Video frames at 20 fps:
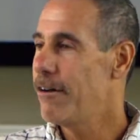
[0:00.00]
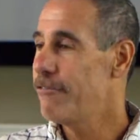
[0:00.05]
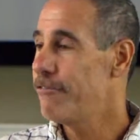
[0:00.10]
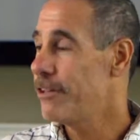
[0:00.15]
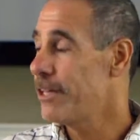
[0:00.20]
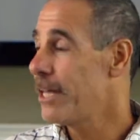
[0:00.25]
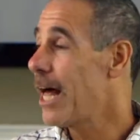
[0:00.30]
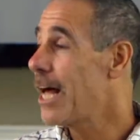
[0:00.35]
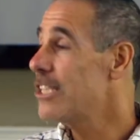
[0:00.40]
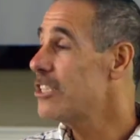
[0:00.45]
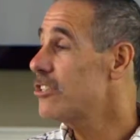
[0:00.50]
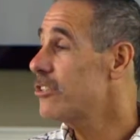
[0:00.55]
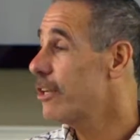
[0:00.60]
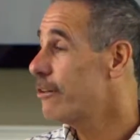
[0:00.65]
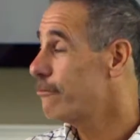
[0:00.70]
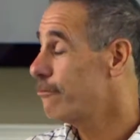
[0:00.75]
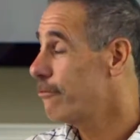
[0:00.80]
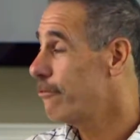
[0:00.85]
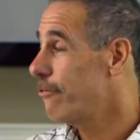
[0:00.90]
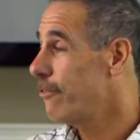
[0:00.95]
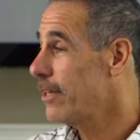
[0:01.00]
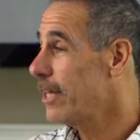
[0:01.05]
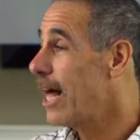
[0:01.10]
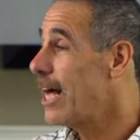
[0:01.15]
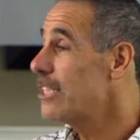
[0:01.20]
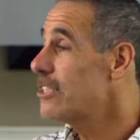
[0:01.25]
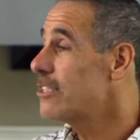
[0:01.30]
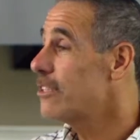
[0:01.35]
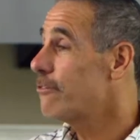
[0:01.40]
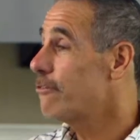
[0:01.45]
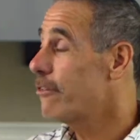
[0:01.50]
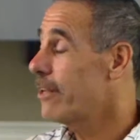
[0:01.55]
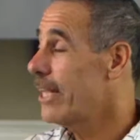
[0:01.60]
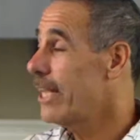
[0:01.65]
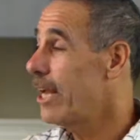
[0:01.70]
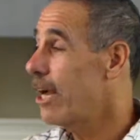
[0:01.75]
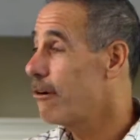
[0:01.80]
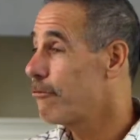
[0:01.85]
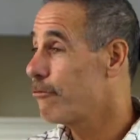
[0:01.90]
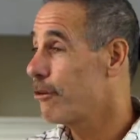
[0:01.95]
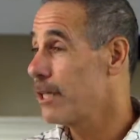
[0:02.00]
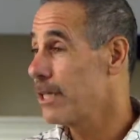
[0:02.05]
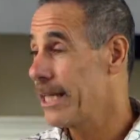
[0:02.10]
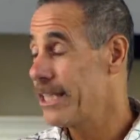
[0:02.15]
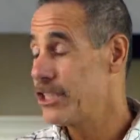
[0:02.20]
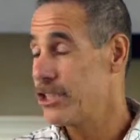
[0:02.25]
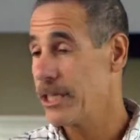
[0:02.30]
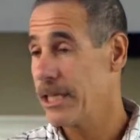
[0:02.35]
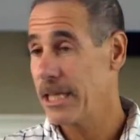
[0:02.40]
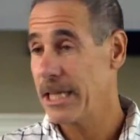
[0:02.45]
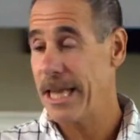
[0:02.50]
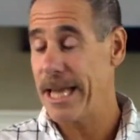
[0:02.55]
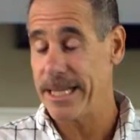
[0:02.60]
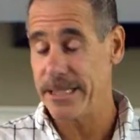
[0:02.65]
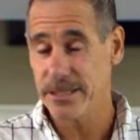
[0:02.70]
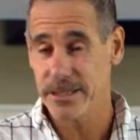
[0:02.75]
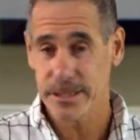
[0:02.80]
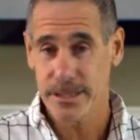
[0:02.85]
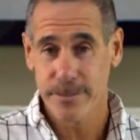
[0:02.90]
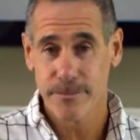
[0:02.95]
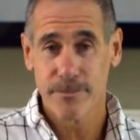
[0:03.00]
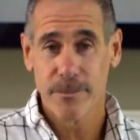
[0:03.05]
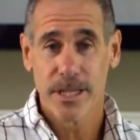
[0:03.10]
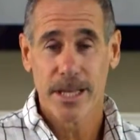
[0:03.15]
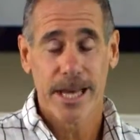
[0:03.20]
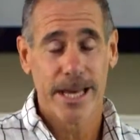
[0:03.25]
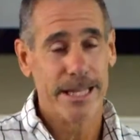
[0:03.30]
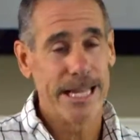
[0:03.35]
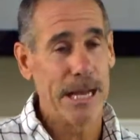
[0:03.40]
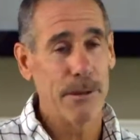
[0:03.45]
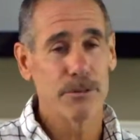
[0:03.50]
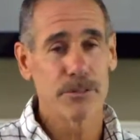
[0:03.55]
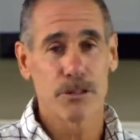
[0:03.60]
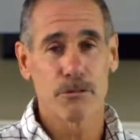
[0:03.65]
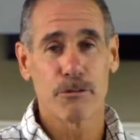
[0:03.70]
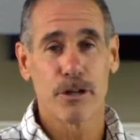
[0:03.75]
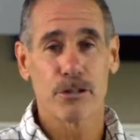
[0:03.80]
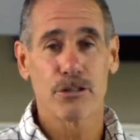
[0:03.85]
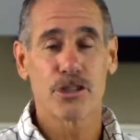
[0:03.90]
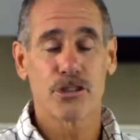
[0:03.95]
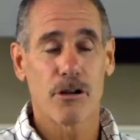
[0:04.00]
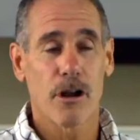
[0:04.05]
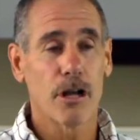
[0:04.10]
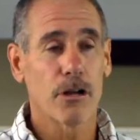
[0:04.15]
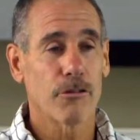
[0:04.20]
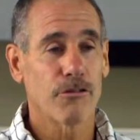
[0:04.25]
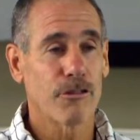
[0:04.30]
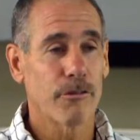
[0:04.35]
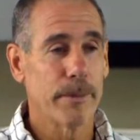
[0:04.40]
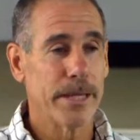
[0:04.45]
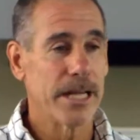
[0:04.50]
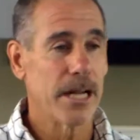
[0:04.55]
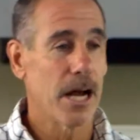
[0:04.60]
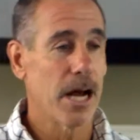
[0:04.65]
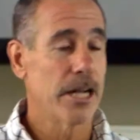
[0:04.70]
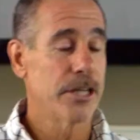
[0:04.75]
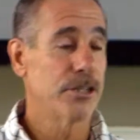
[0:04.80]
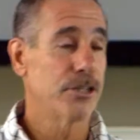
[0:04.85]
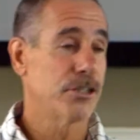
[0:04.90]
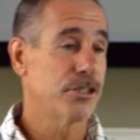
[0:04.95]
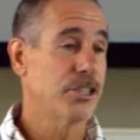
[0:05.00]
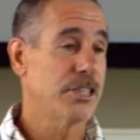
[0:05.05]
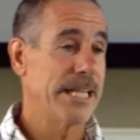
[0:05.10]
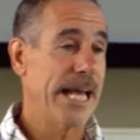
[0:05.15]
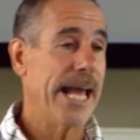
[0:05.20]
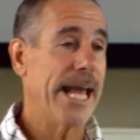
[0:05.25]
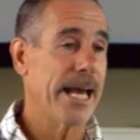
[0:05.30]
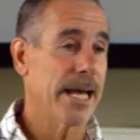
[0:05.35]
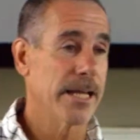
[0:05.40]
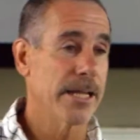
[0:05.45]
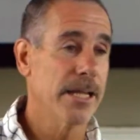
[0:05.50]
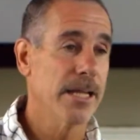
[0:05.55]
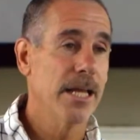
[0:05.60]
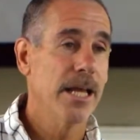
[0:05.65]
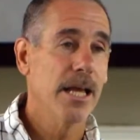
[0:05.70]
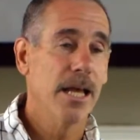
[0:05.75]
philosophy of religion class. And that was a real struggle for me to understand